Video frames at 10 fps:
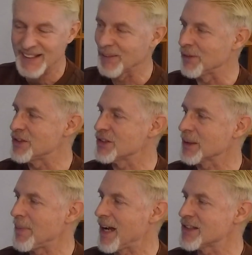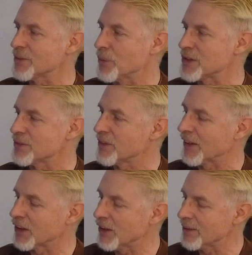which, as you imagine, it wasn't
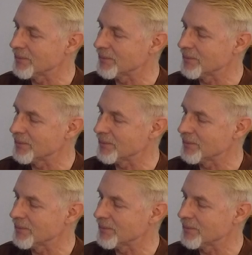very good.